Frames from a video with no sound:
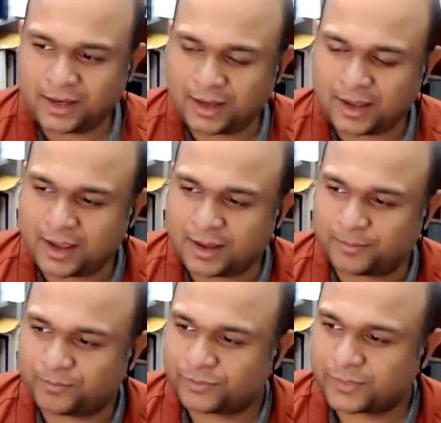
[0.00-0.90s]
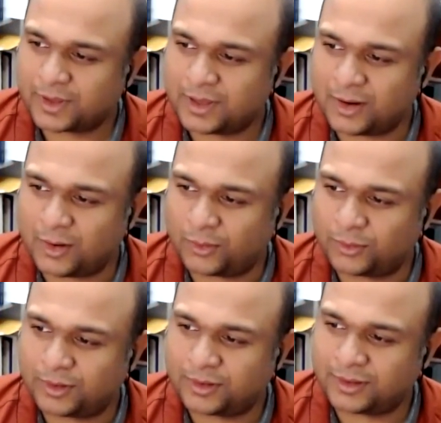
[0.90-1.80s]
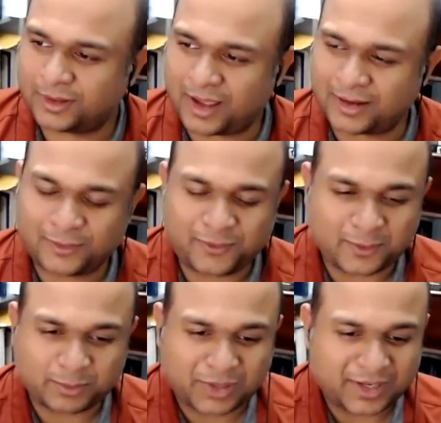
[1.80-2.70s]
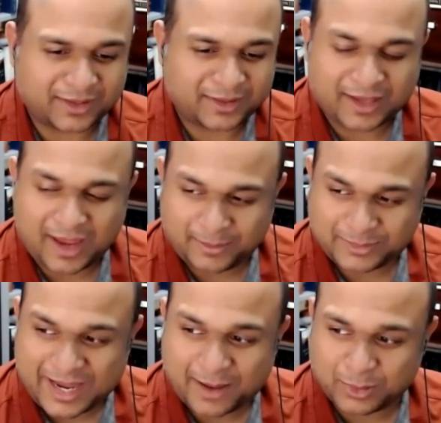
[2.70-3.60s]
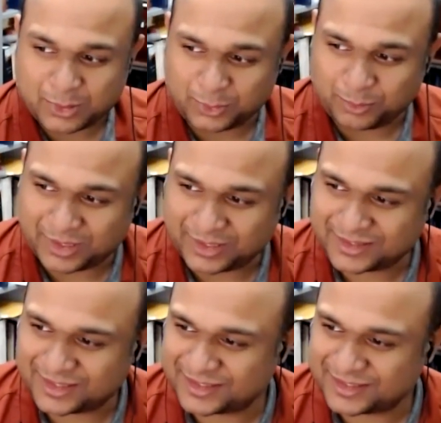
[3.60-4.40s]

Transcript: I don't know if you ever played the game Taboo, but it's this